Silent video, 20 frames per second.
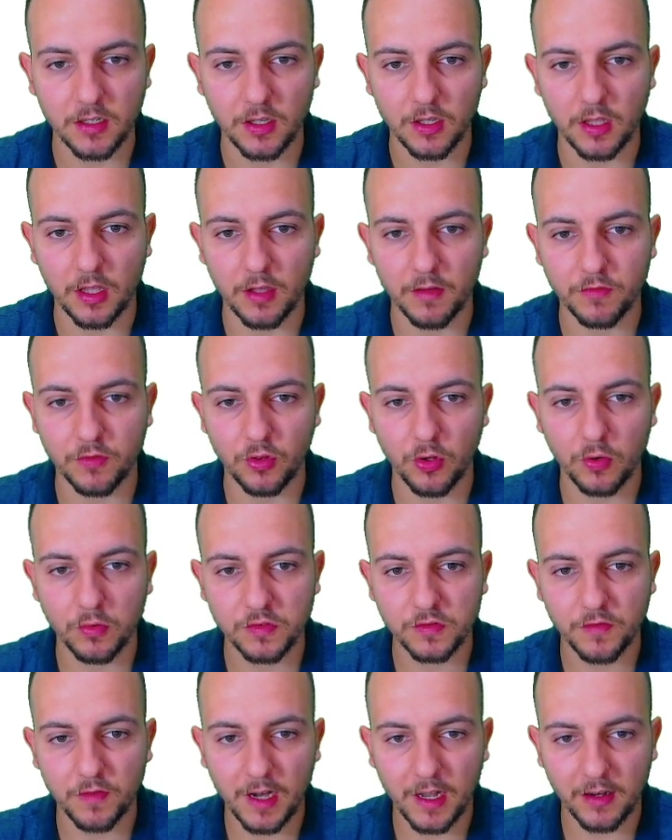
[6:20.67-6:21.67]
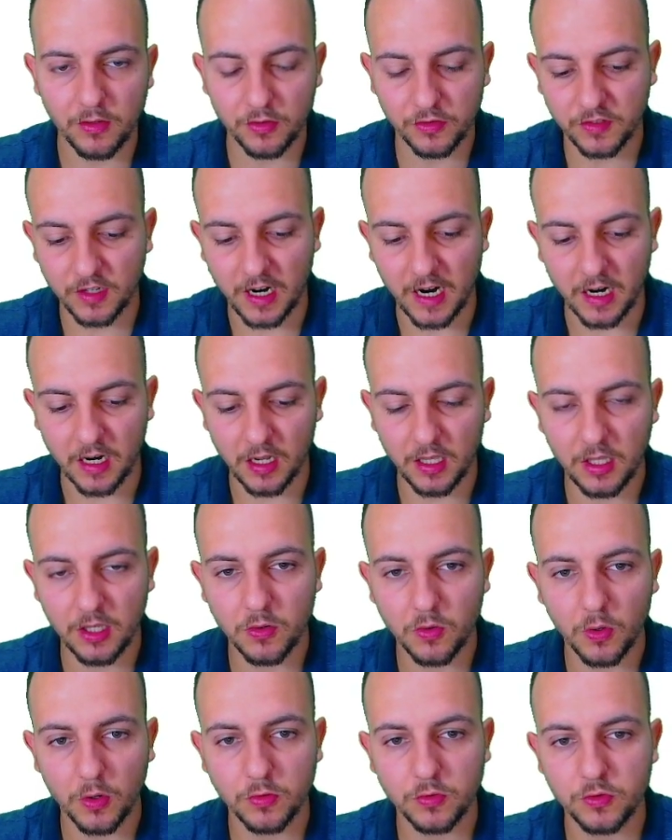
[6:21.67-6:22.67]
if those values are
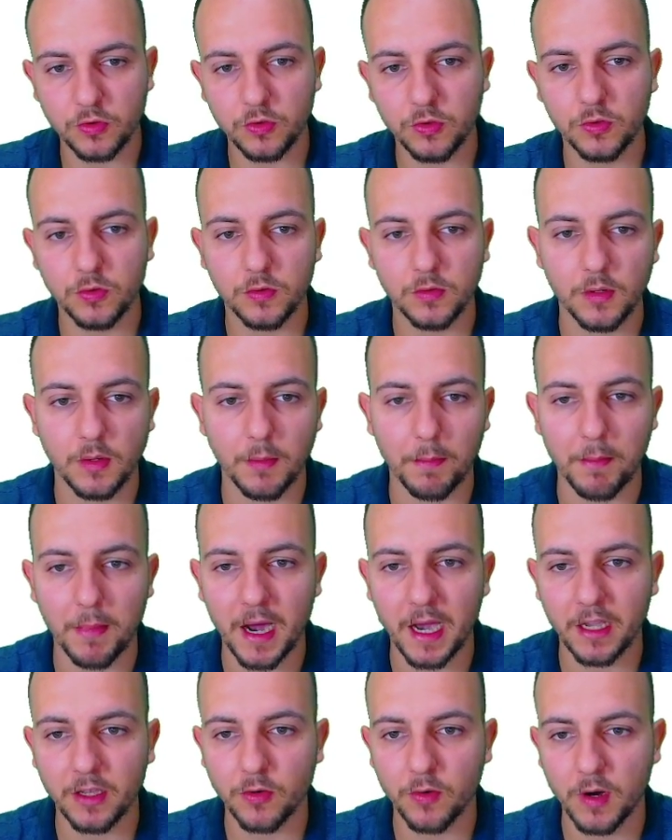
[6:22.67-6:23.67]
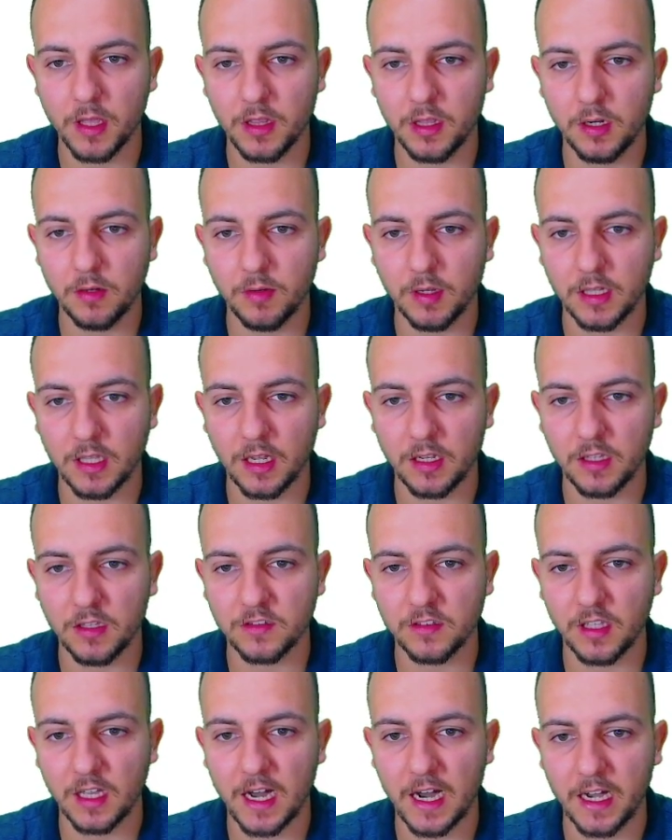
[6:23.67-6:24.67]
equal to my criteria, that is
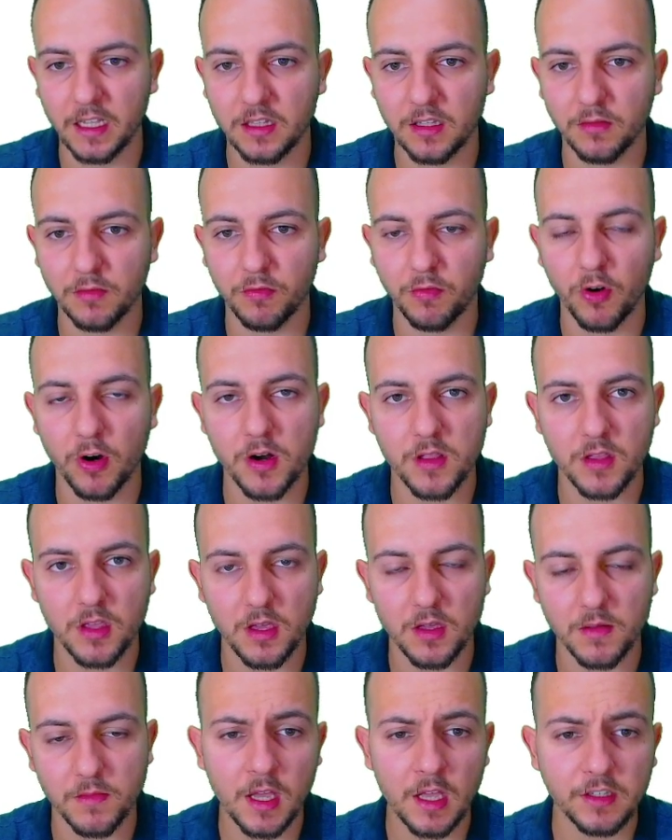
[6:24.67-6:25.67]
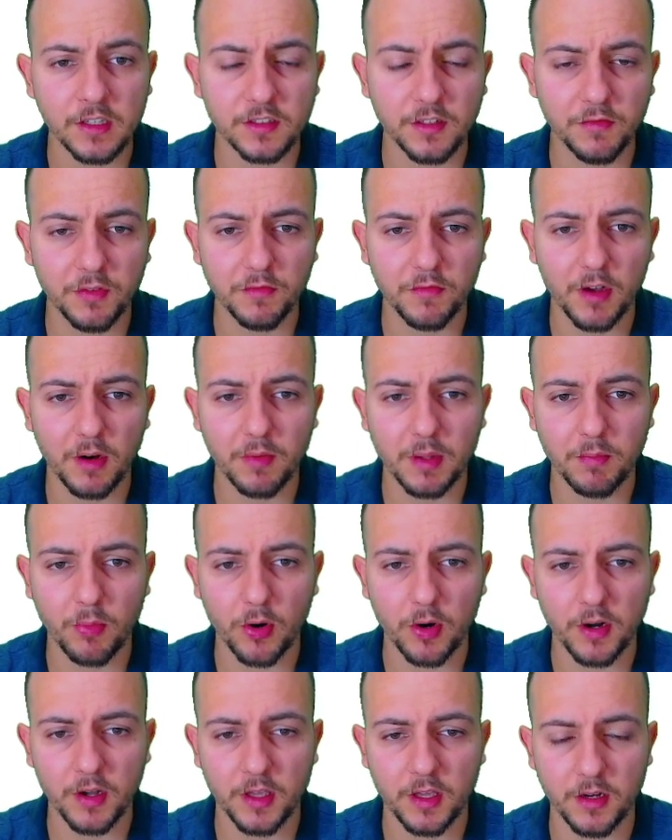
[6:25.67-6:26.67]
the item 14. Something very
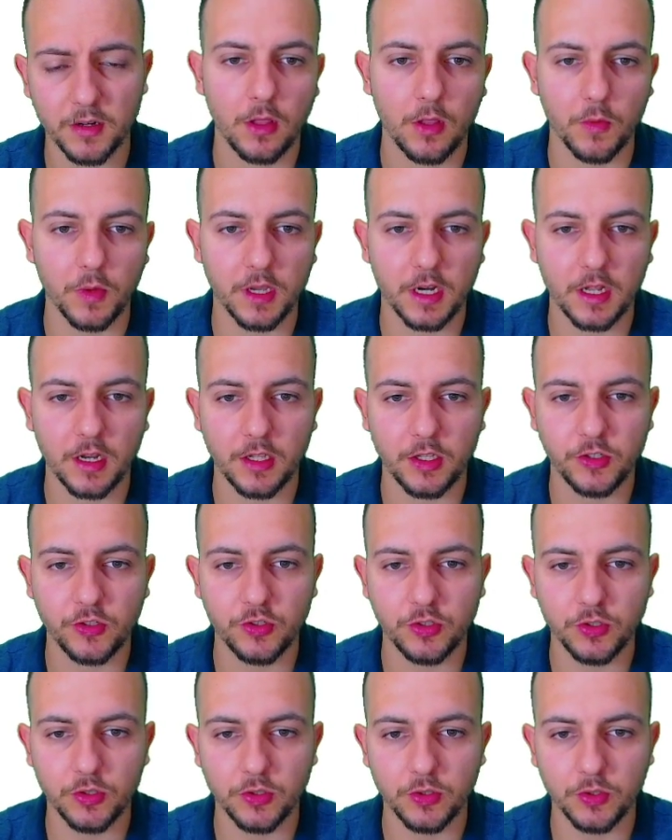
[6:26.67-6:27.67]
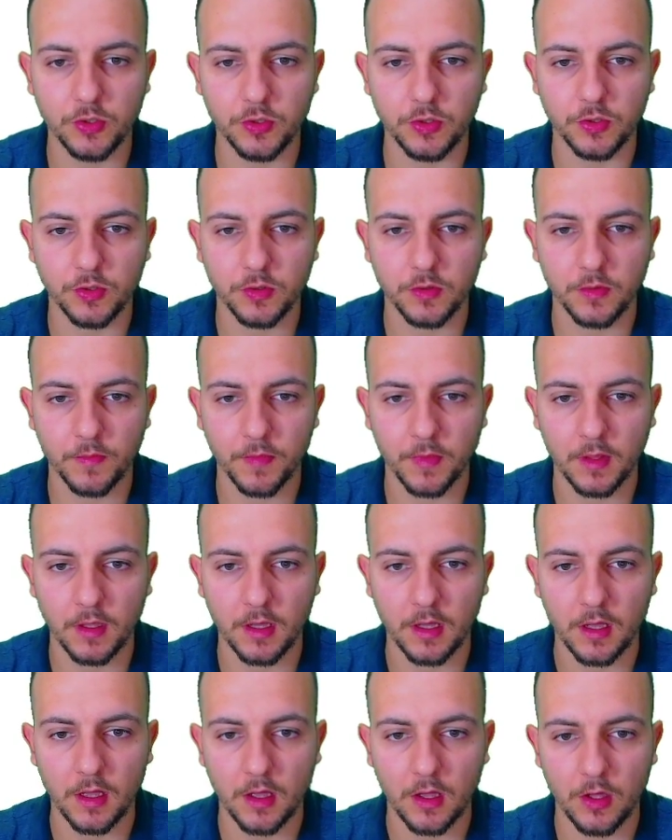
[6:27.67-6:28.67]
important here. We're gonna need to
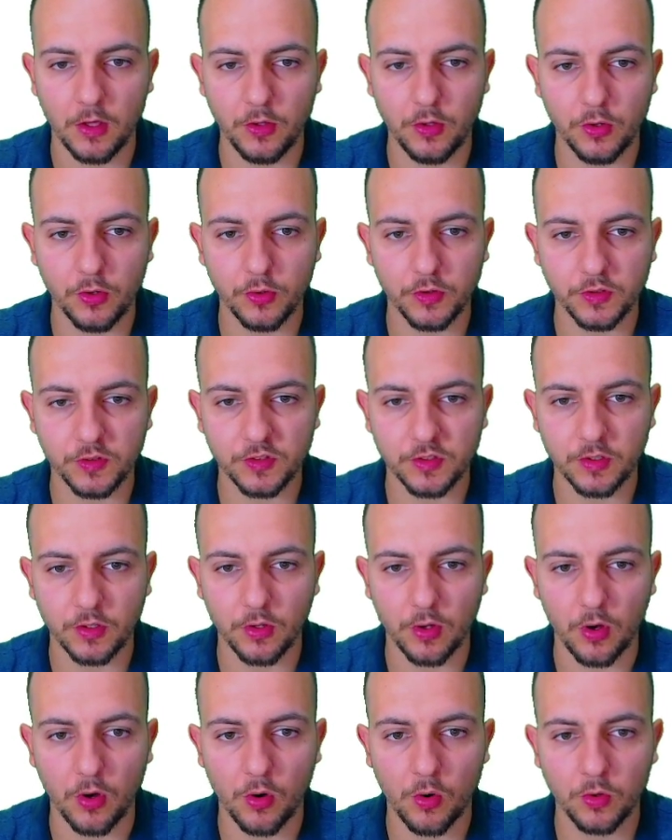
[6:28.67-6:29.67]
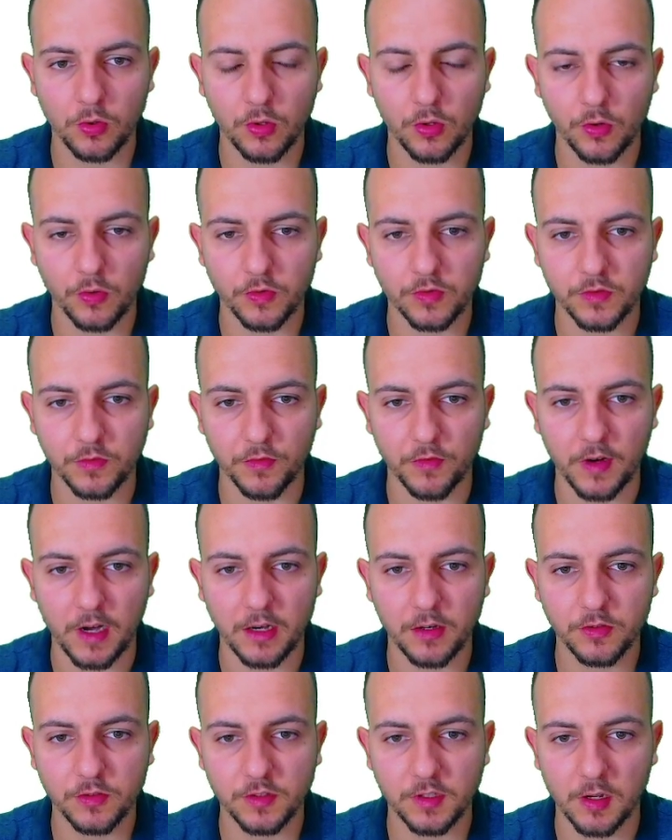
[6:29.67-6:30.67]
use all those
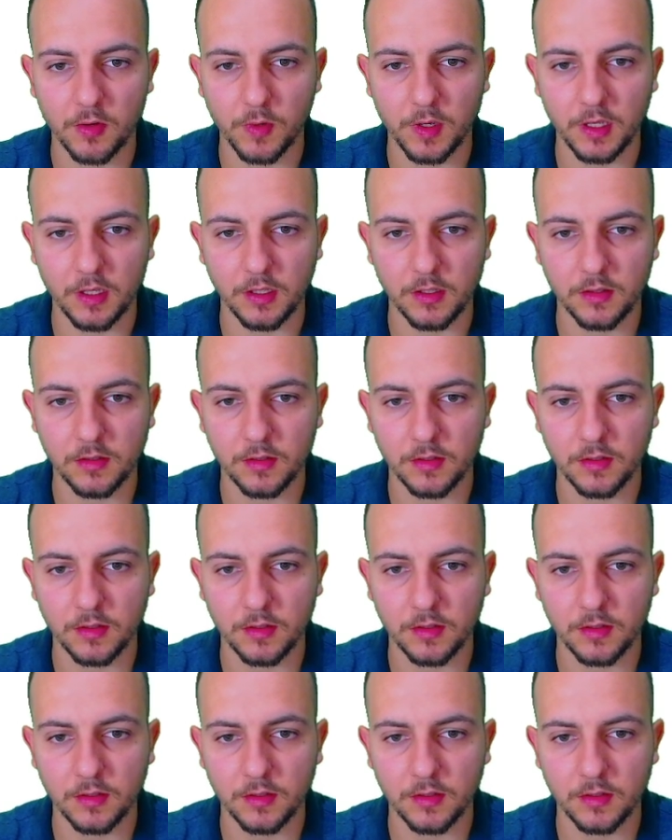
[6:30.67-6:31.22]
values that we